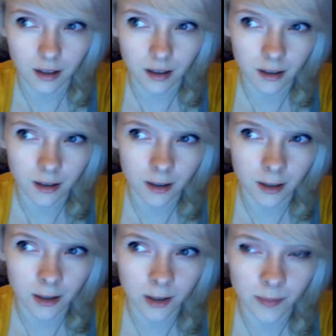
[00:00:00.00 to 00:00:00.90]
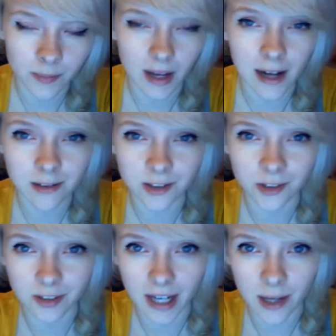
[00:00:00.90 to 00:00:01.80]

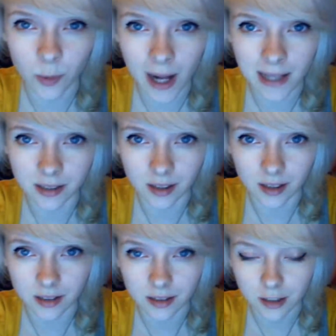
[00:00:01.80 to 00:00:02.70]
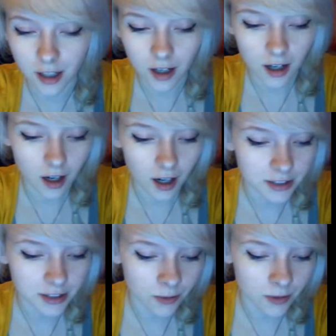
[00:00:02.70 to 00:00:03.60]
Algernon Cadwallader, I
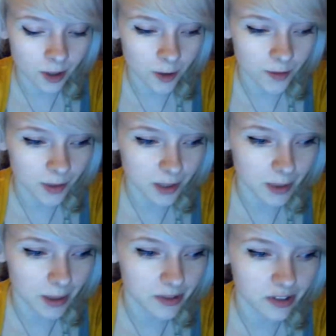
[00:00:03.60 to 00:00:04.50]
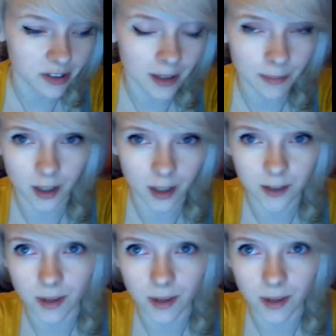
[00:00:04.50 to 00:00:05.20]
don't know if I'm going to be able to see them live.